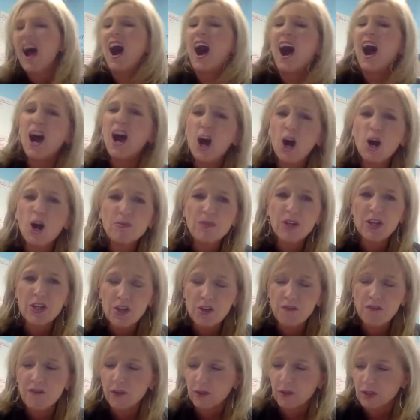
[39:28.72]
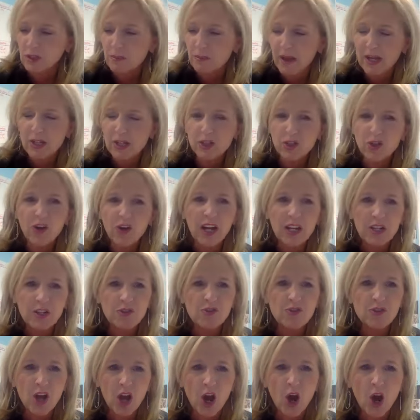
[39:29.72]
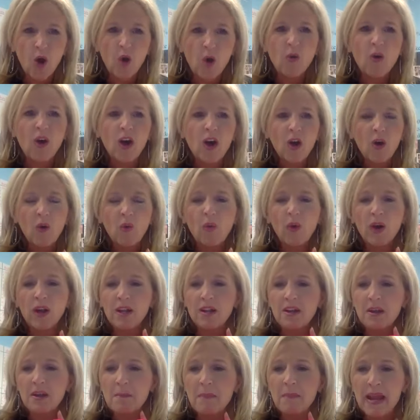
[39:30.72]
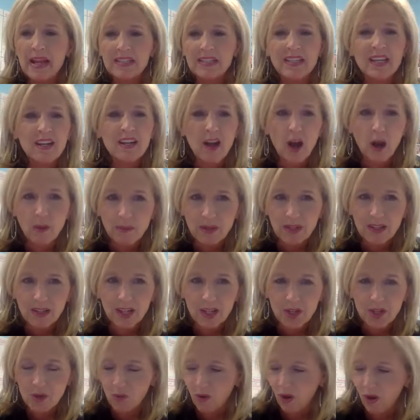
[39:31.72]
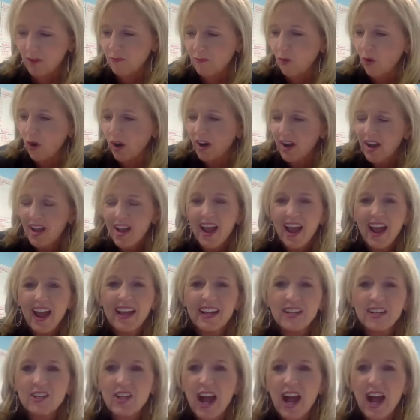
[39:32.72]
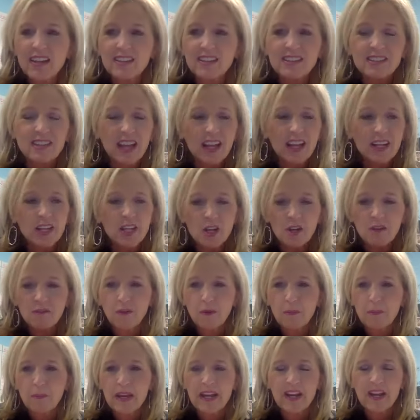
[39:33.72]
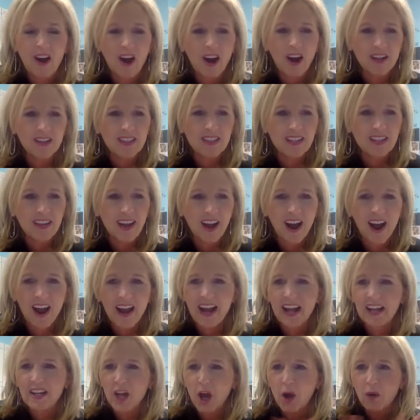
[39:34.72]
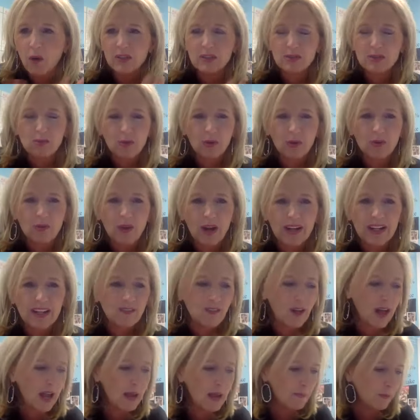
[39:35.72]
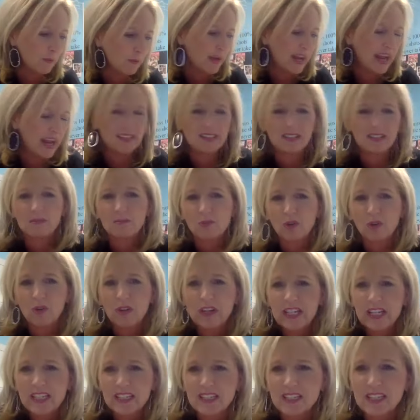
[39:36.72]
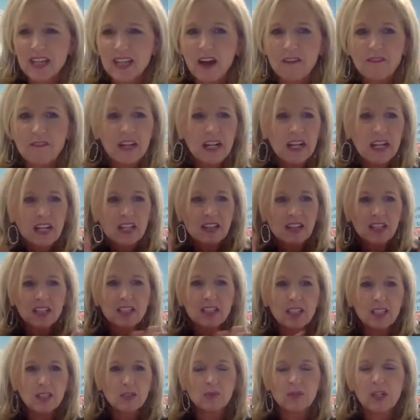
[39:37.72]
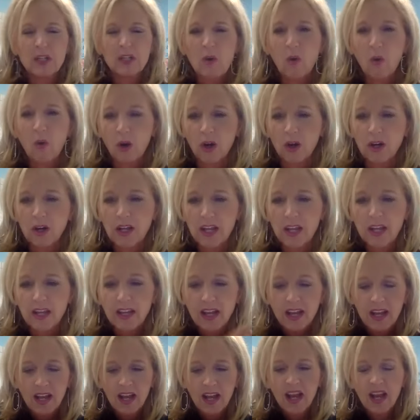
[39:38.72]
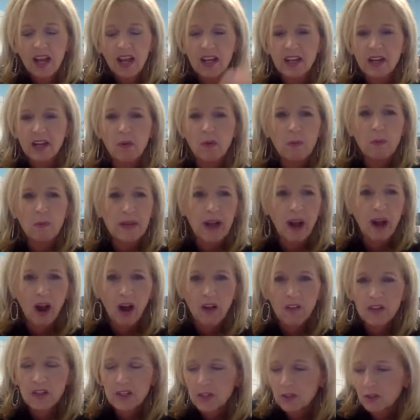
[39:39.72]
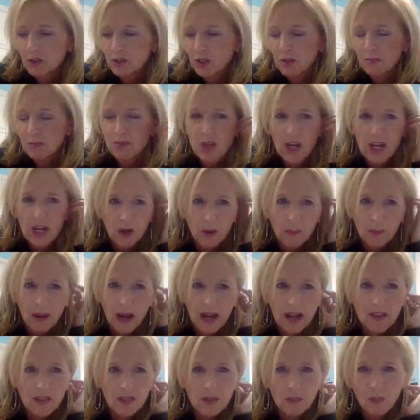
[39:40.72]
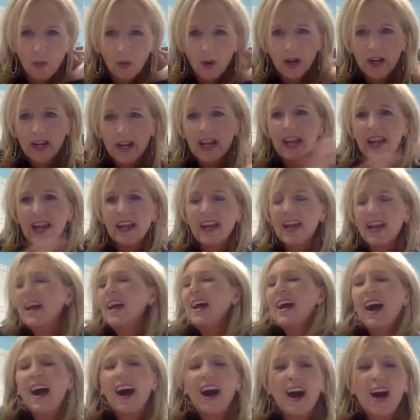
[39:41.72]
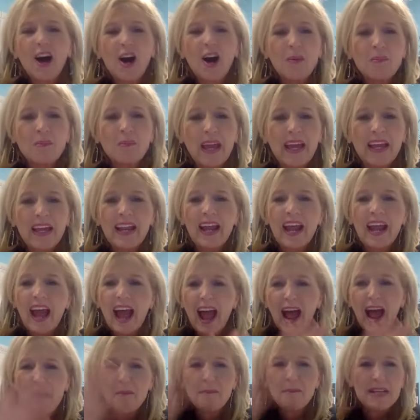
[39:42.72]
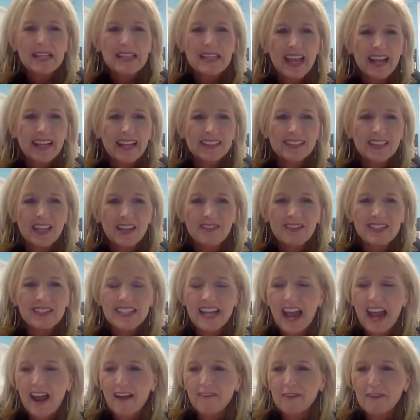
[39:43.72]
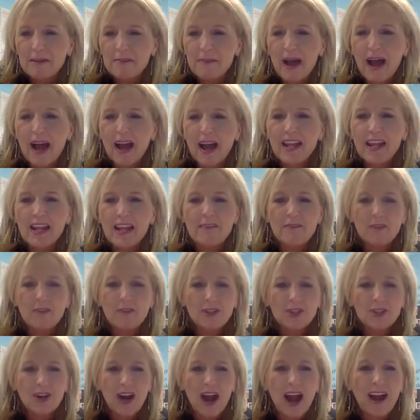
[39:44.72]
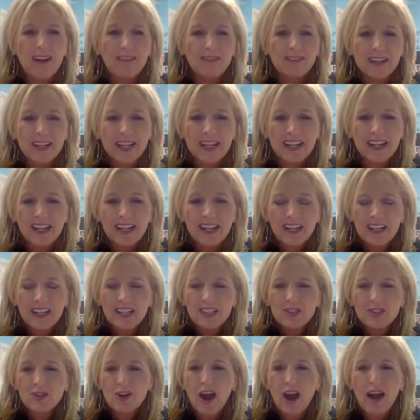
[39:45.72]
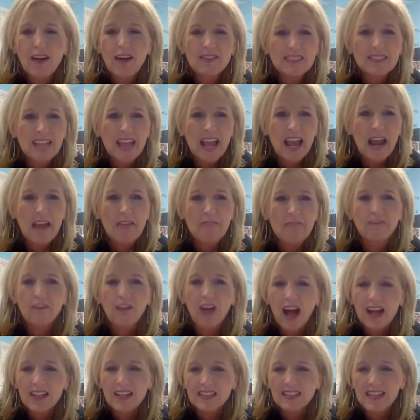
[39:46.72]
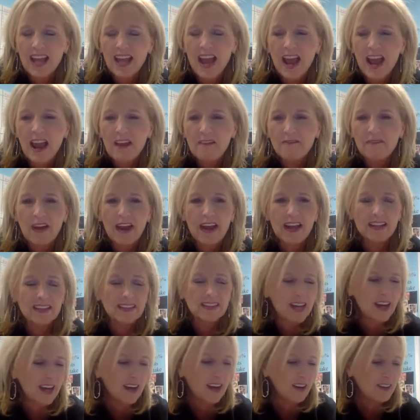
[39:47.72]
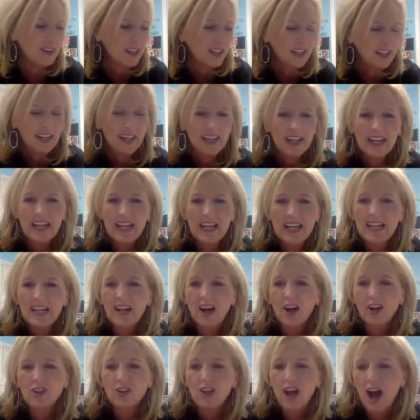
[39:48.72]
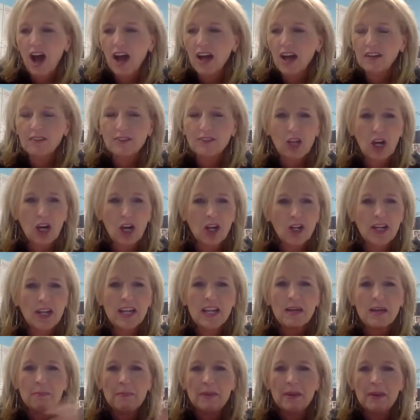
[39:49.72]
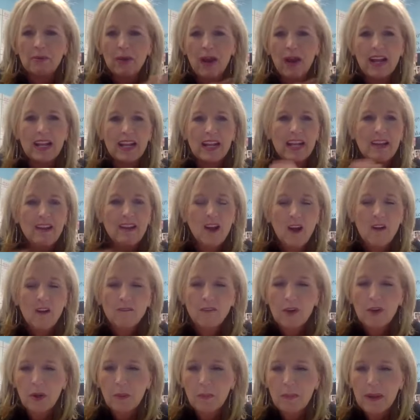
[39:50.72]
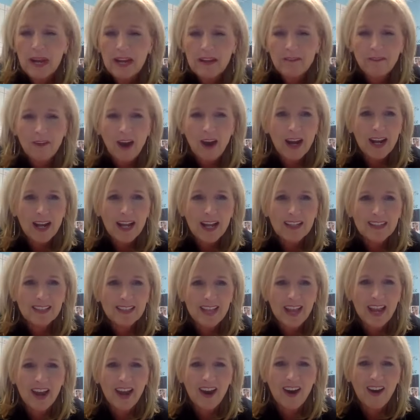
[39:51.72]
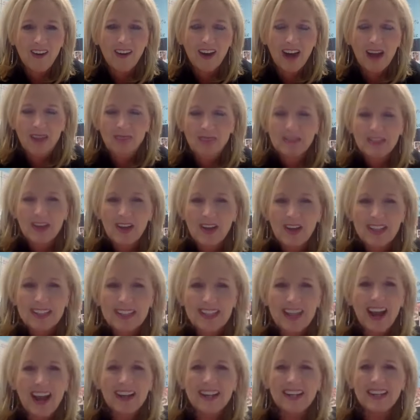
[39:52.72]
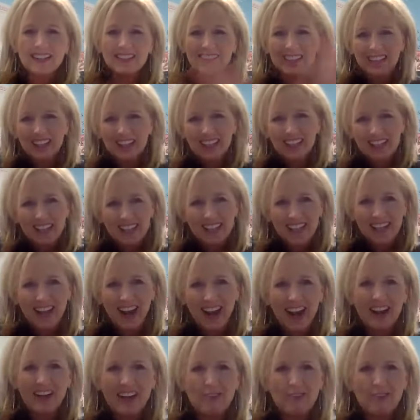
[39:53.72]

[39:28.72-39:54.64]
I hope that you feel special and you know what an amazing company that you work for. And guys, thank you for being on tonight. I know we're running late, but we had some really good stuff. This is recorded and it will be on the YouTube channel in the morning. And happy Thanksgiving to everybody. If you're traveling, drive safe, fly safe, and eat a lot of turkey and be ready for your Pink Friday sale. I'm so excited. Good night,